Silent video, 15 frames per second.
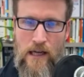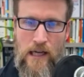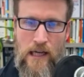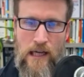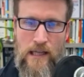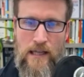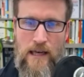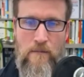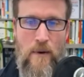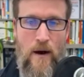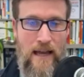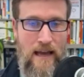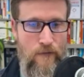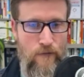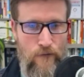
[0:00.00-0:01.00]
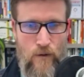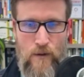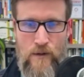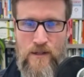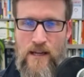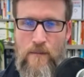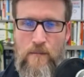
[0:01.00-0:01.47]
They might
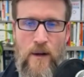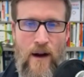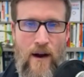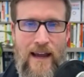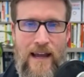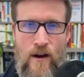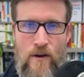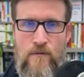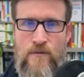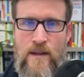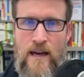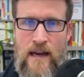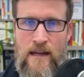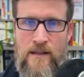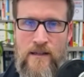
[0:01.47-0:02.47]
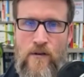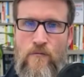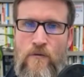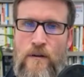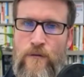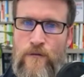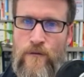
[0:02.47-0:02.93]
influence it, but I own that. So
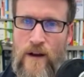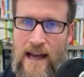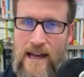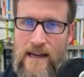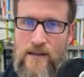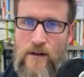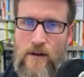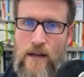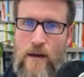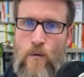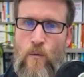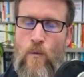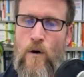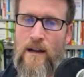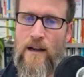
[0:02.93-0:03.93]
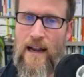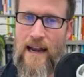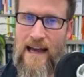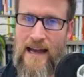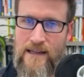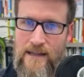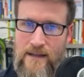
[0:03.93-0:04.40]
reflect on it, what
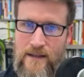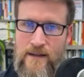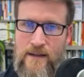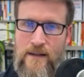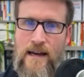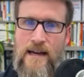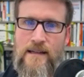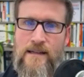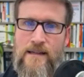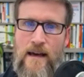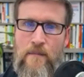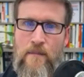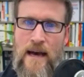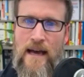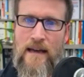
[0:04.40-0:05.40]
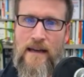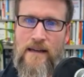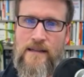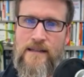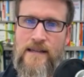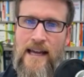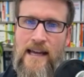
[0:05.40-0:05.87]
led to that setback,
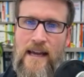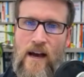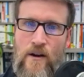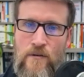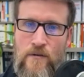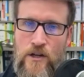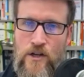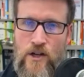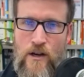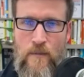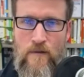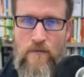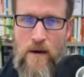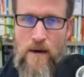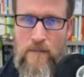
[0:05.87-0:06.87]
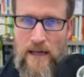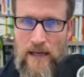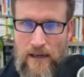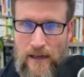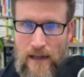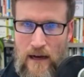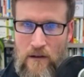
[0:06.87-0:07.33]
and take ownership of my
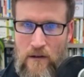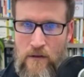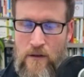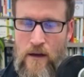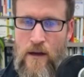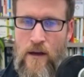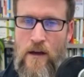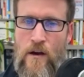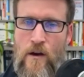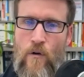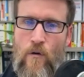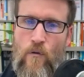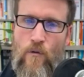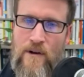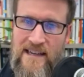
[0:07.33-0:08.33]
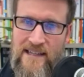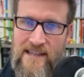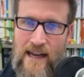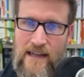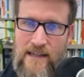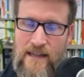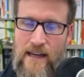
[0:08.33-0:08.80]
mental health,
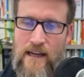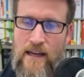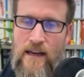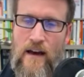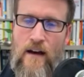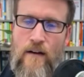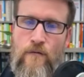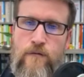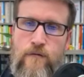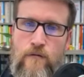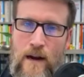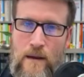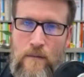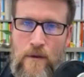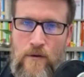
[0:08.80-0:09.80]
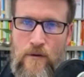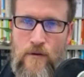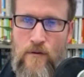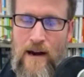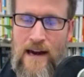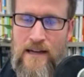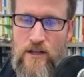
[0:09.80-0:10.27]
reset it, and frame through
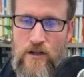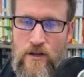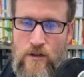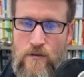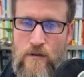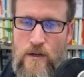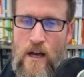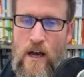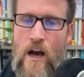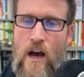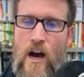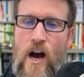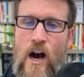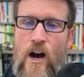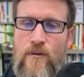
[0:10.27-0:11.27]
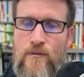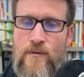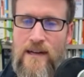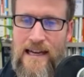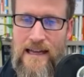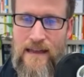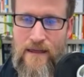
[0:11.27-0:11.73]
gratitude.
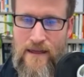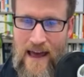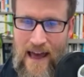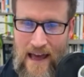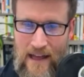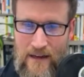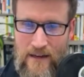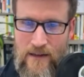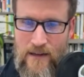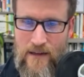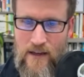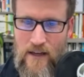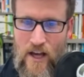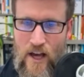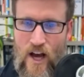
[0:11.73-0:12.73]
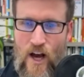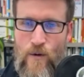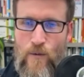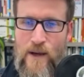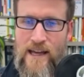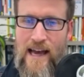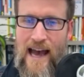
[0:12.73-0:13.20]
Only then are
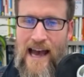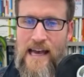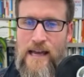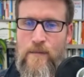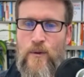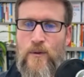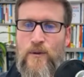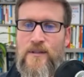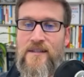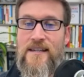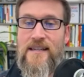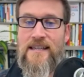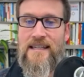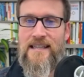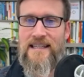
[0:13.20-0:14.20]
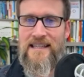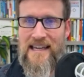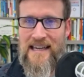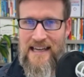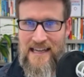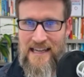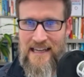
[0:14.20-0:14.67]
we able to
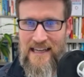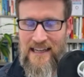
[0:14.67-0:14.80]
see